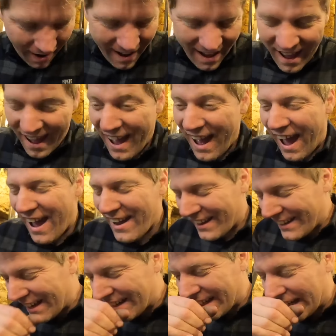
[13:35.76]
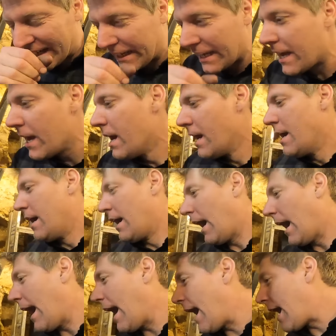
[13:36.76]
yeah giggity
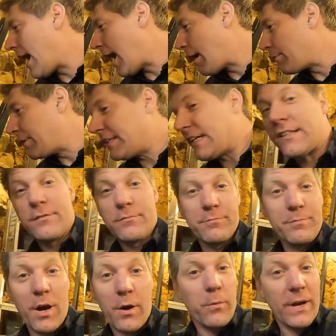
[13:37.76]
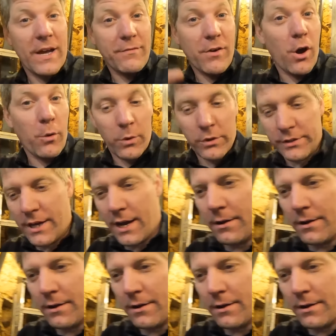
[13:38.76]
uh, and we didn't but we've got one